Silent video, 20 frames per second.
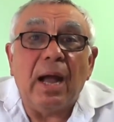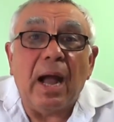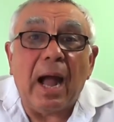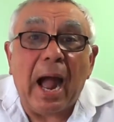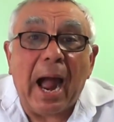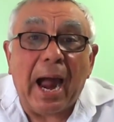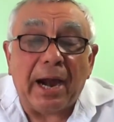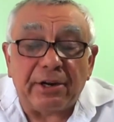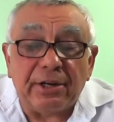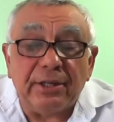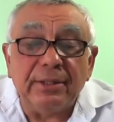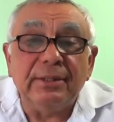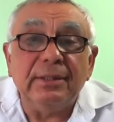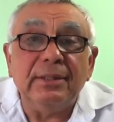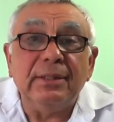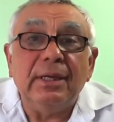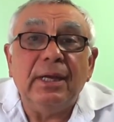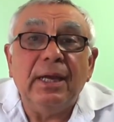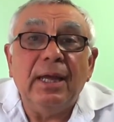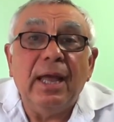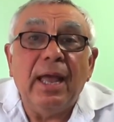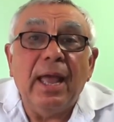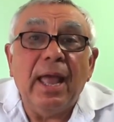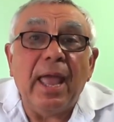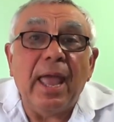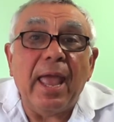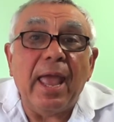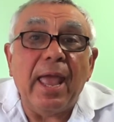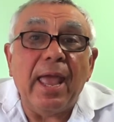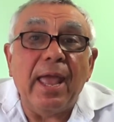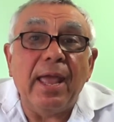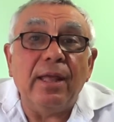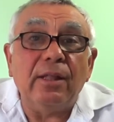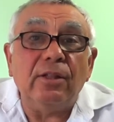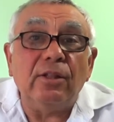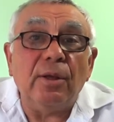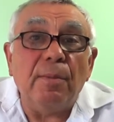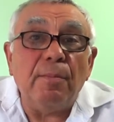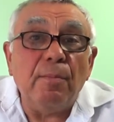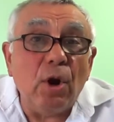Aaron, and
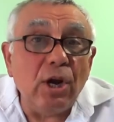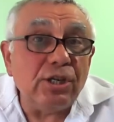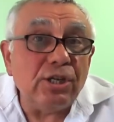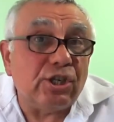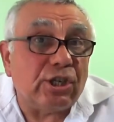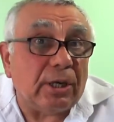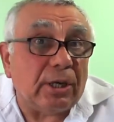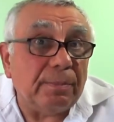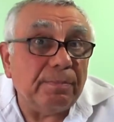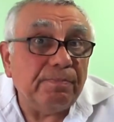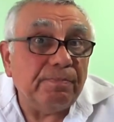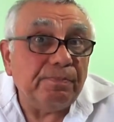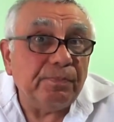Moshe.